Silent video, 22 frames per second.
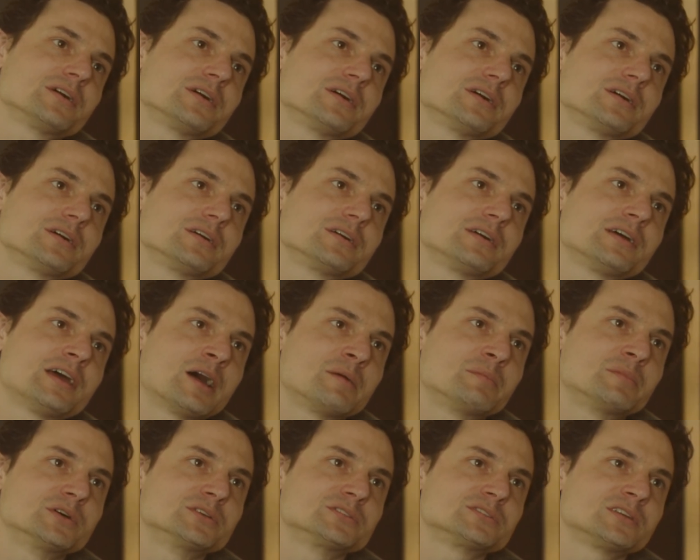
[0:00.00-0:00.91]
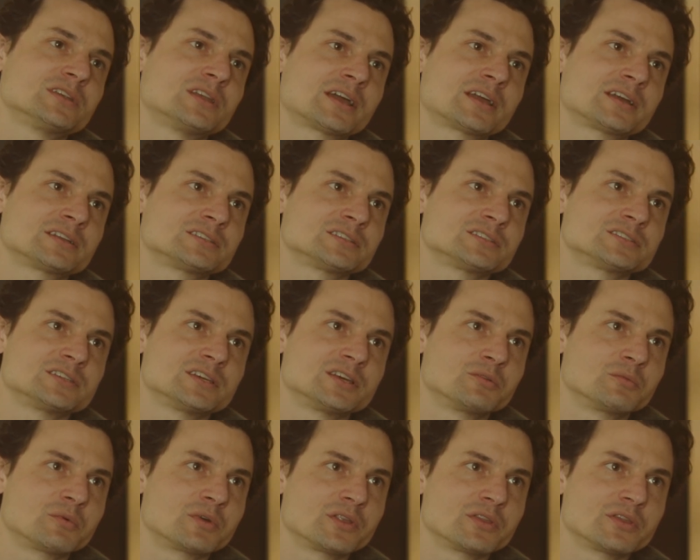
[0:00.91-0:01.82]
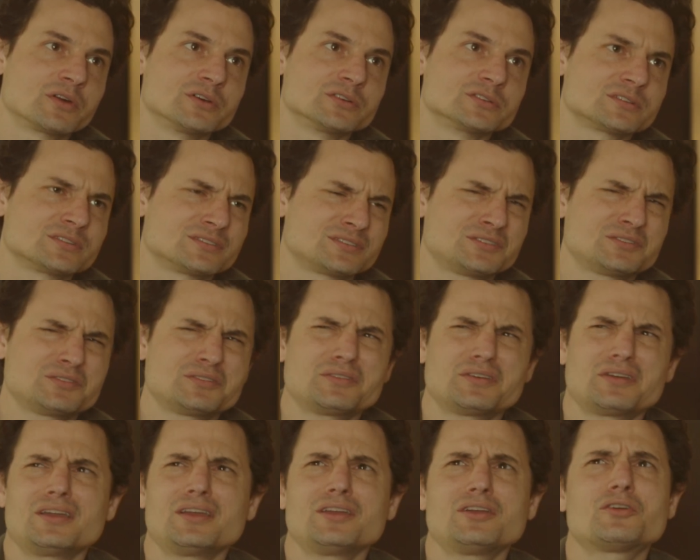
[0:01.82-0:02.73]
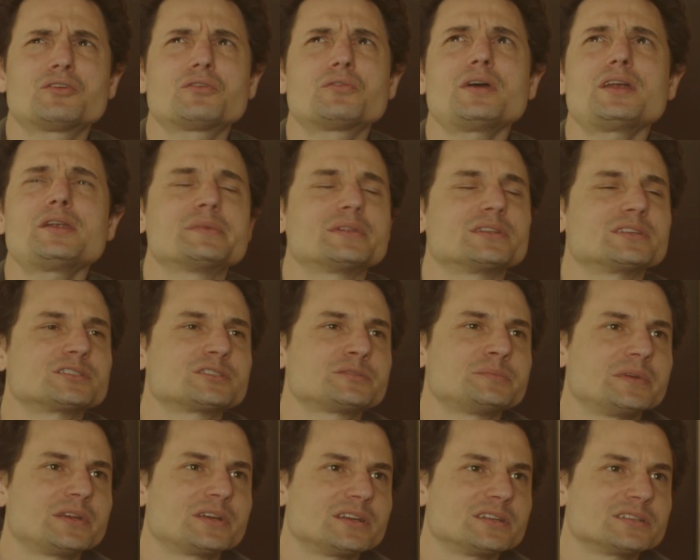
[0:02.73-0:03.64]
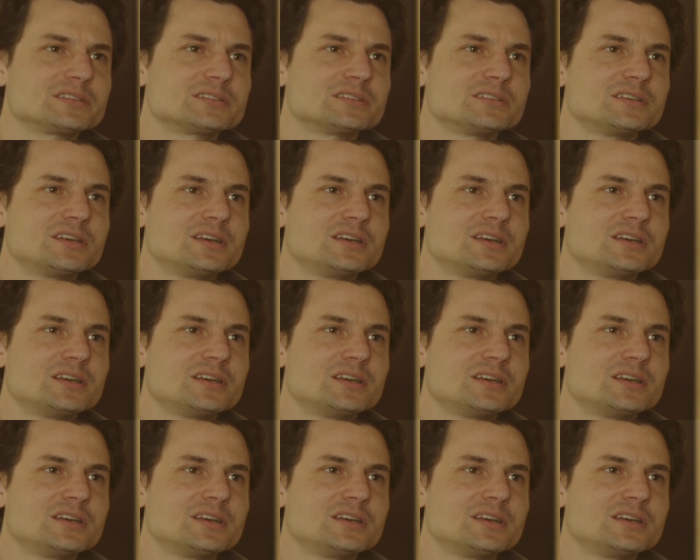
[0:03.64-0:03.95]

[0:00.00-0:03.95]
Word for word: uh, Atmos, and I got to sit in one of those. And it was an incredible experience.